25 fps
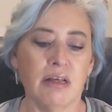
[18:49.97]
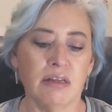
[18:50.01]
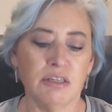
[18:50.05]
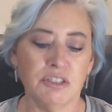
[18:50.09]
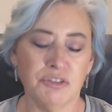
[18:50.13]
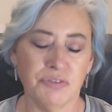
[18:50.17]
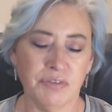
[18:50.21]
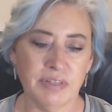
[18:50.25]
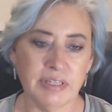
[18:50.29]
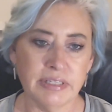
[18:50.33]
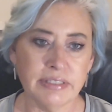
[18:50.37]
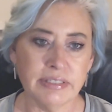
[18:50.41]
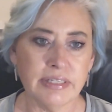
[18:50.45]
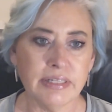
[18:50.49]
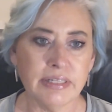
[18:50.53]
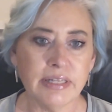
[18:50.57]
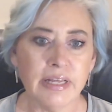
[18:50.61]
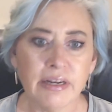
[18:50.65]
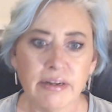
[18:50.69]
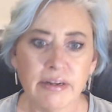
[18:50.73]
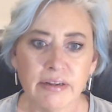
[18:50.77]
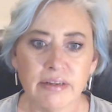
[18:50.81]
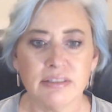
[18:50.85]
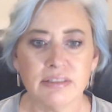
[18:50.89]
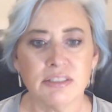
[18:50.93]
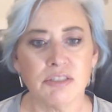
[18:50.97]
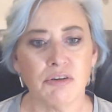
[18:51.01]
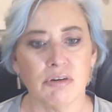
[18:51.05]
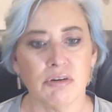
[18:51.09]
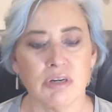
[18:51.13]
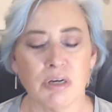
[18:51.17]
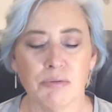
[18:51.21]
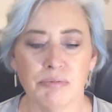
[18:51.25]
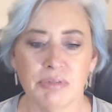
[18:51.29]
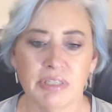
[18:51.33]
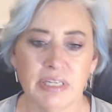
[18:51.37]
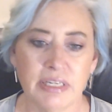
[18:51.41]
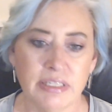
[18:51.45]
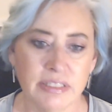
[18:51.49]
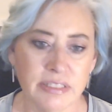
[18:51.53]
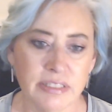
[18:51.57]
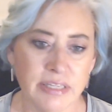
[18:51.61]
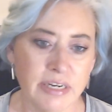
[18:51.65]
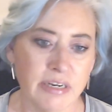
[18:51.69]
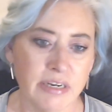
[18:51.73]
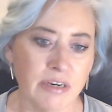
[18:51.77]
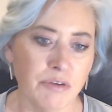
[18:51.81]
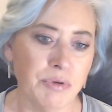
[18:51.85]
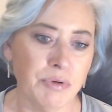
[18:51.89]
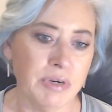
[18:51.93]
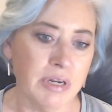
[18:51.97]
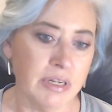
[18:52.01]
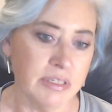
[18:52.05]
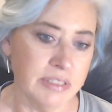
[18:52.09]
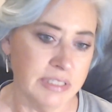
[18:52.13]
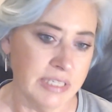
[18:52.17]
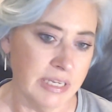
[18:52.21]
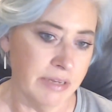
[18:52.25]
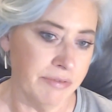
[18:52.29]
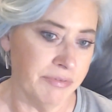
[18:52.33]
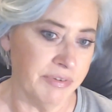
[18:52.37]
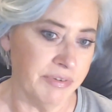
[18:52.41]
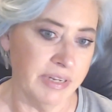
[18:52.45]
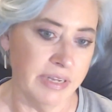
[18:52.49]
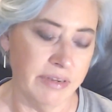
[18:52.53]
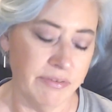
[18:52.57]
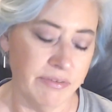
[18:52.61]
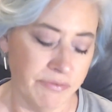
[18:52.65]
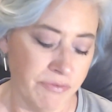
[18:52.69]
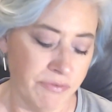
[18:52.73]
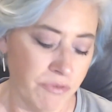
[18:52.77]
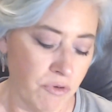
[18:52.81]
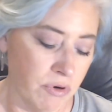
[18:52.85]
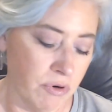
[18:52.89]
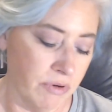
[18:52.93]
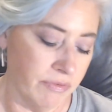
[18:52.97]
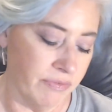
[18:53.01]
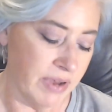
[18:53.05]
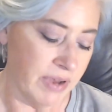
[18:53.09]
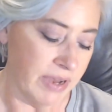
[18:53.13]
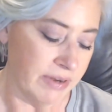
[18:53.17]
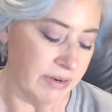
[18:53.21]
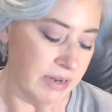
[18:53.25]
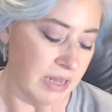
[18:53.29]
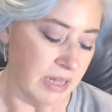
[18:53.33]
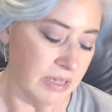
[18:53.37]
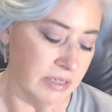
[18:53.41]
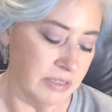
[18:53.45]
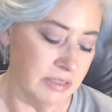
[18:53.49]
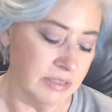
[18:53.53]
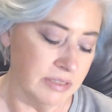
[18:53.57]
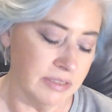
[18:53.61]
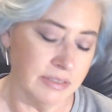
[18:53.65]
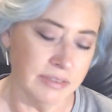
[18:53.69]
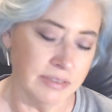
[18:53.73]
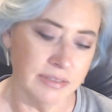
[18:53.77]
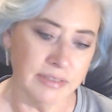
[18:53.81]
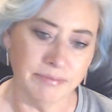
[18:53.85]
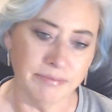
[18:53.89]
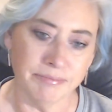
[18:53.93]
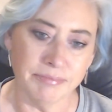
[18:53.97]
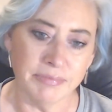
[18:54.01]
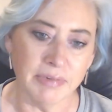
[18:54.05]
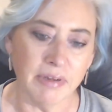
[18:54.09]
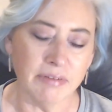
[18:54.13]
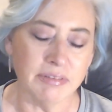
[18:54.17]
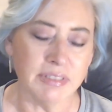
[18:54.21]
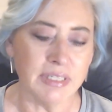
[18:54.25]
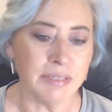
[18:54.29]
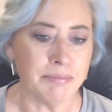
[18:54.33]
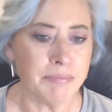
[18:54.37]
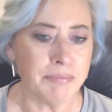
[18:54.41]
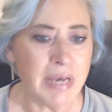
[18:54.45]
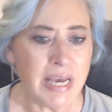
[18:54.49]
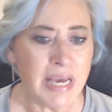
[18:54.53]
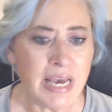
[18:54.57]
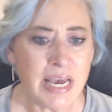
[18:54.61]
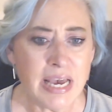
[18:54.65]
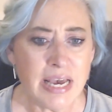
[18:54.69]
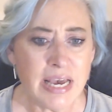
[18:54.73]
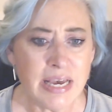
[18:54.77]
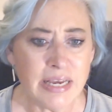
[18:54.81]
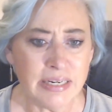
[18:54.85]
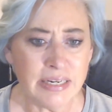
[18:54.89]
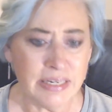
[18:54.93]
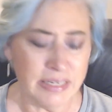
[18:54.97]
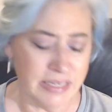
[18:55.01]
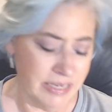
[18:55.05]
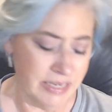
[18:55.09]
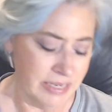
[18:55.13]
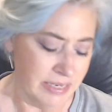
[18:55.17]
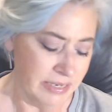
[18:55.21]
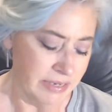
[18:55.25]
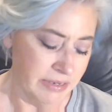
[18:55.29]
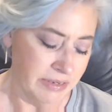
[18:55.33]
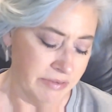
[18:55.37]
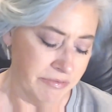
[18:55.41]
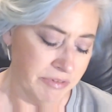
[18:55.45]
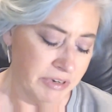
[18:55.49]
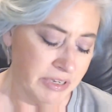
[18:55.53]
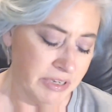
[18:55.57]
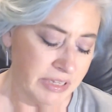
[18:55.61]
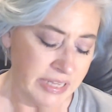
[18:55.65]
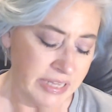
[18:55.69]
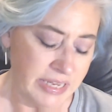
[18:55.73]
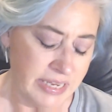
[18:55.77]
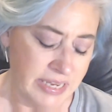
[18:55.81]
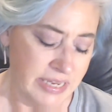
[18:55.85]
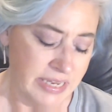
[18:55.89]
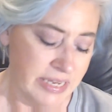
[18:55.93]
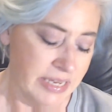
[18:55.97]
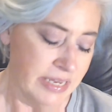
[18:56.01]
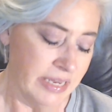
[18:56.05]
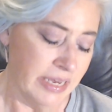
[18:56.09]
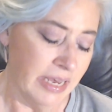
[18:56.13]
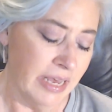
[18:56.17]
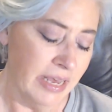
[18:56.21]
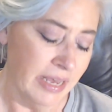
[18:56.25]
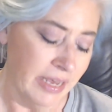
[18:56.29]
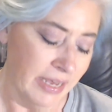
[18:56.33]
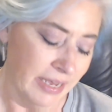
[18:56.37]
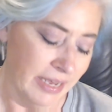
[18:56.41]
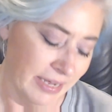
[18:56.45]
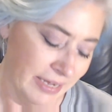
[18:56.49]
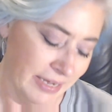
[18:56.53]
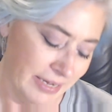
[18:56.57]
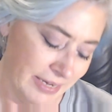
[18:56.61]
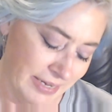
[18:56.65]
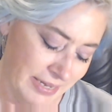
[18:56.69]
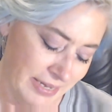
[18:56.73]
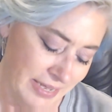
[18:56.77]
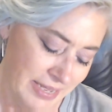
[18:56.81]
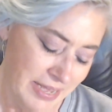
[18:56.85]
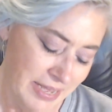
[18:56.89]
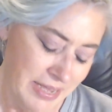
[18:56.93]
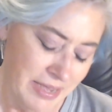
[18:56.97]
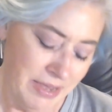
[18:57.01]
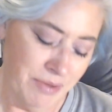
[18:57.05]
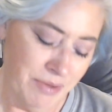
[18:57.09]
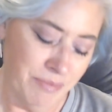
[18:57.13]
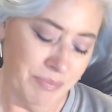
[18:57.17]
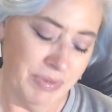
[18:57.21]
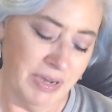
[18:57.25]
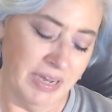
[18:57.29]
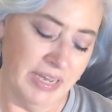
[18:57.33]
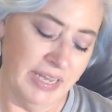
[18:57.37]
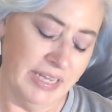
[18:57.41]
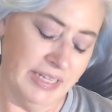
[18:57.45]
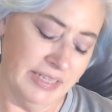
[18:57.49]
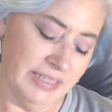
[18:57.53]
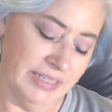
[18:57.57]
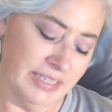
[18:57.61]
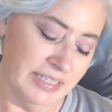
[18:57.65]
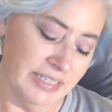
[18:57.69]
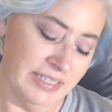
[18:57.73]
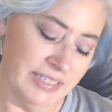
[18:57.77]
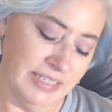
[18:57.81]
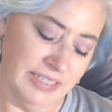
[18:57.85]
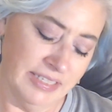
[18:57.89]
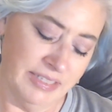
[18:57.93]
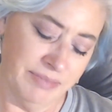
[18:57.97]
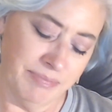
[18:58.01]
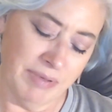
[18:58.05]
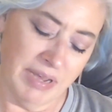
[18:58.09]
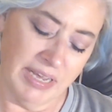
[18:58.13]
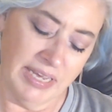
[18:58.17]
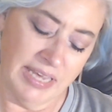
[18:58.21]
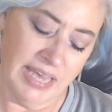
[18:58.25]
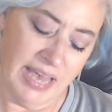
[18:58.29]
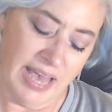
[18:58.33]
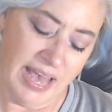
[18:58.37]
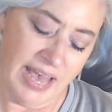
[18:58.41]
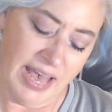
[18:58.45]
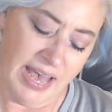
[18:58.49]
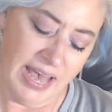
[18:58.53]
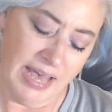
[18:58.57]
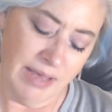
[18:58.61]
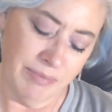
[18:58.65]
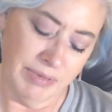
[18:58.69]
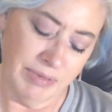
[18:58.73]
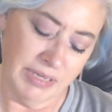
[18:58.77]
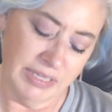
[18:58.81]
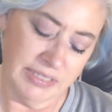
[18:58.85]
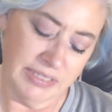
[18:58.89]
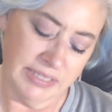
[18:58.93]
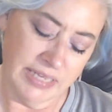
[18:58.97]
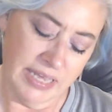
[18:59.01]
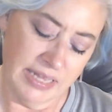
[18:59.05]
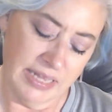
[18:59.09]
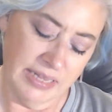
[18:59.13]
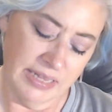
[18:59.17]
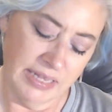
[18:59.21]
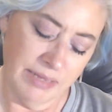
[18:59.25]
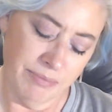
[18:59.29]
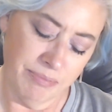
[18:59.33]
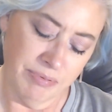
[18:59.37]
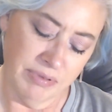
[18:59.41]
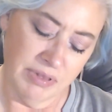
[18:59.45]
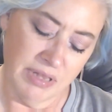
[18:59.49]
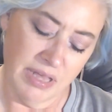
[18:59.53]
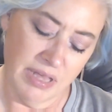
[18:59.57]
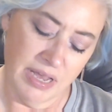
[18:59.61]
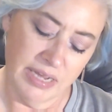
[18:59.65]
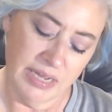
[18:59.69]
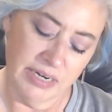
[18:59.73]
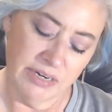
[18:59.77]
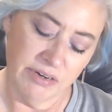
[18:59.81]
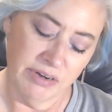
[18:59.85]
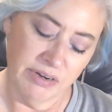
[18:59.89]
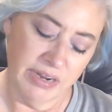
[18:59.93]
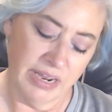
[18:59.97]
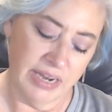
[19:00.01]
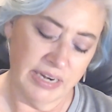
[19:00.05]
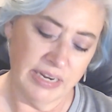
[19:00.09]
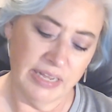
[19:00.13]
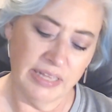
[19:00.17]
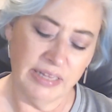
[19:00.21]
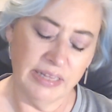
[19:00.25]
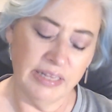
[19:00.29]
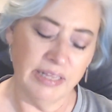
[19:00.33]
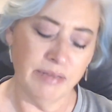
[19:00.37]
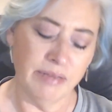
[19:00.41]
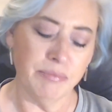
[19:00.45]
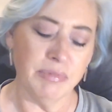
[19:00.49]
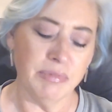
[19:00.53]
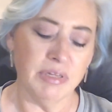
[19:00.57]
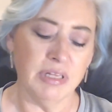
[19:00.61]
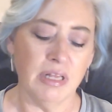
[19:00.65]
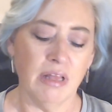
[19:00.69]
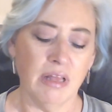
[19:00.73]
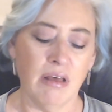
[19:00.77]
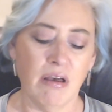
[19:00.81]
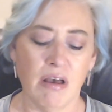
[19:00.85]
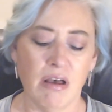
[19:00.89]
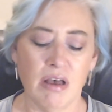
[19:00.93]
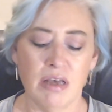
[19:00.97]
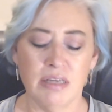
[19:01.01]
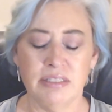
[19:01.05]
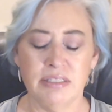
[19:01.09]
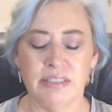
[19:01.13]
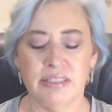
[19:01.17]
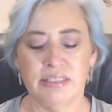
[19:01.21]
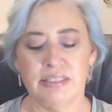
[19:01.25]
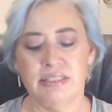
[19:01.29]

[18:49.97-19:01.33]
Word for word: for this. And then I saw a couple days later, it went on sale for like four or five dollars. I was like, man, really? But this is by Cab. It's a lip liner and a lip gloss